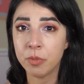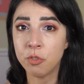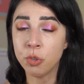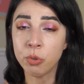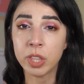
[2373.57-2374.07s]

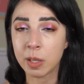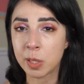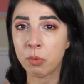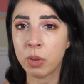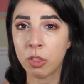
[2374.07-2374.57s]
do things
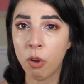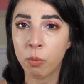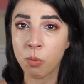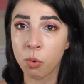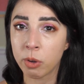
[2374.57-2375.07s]
that we thought we
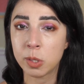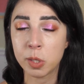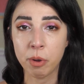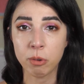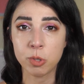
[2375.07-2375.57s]
weren't
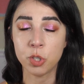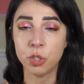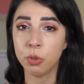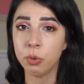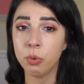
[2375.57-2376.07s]
supposed to
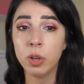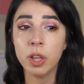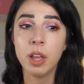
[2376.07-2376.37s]
do.